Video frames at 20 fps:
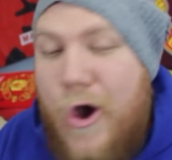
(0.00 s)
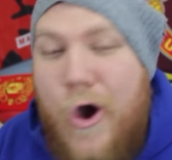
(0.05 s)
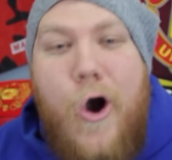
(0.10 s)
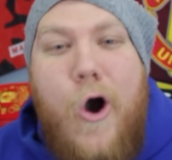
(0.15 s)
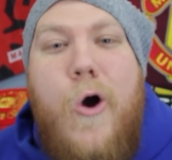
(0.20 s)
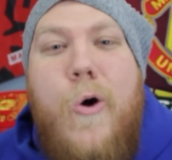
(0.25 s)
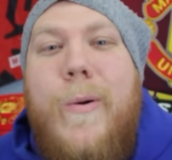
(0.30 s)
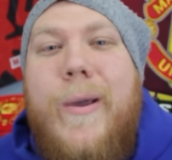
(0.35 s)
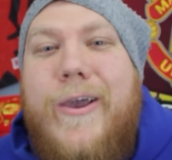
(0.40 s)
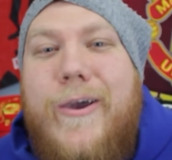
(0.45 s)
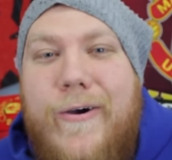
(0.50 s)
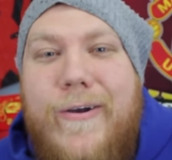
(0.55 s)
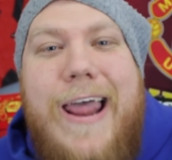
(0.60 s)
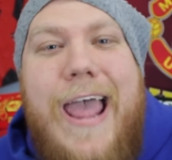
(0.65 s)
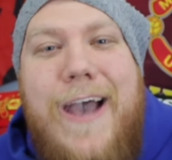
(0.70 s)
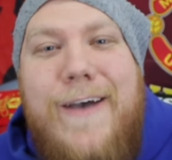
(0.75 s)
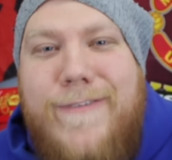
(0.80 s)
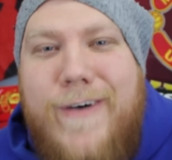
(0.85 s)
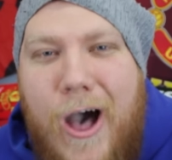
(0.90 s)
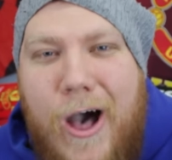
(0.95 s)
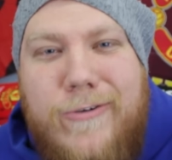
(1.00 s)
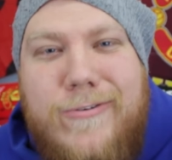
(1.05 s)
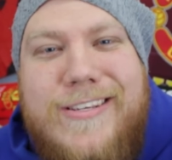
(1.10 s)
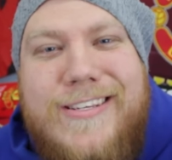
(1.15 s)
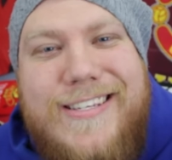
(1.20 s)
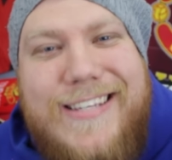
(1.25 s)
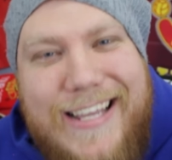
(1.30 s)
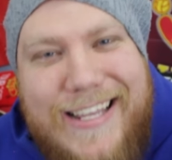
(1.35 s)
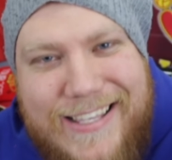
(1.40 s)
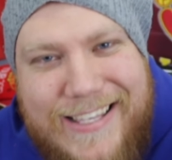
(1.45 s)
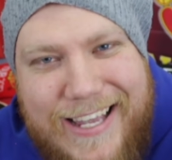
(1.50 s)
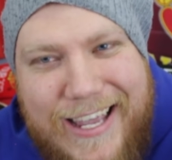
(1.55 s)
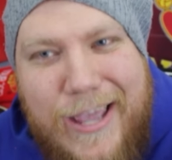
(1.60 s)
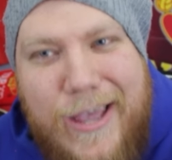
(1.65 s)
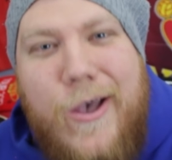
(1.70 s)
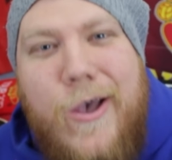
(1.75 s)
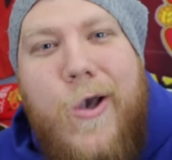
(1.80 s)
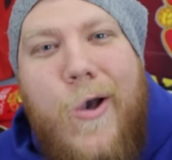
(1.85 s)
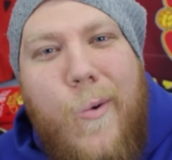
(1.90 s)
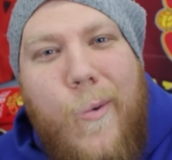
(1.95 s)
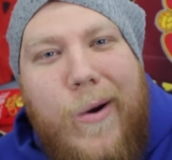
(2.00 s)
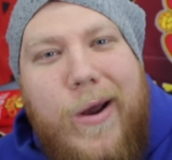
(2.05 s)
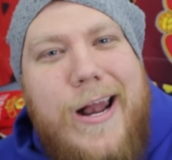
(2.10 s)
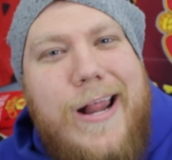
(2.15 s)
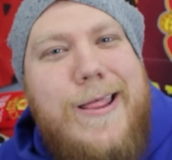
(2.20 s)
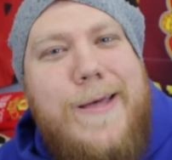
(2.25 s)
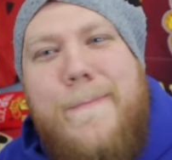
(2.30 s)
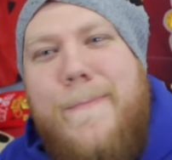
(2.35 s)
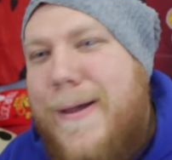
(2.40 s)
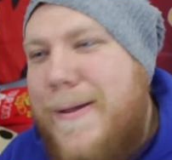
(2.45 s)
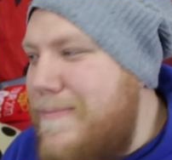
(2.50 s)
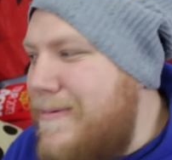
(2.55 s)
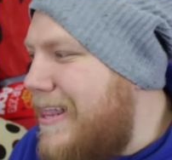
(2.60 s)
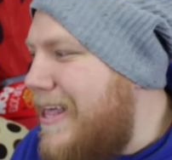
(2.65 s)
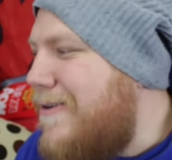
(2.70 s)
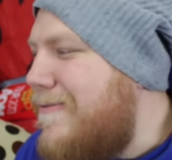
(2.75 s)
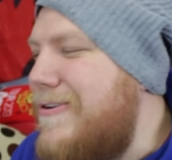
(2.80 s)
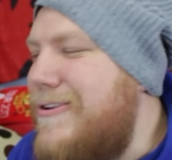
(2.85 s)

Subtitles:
Or we could have Hull City winning the Premier League.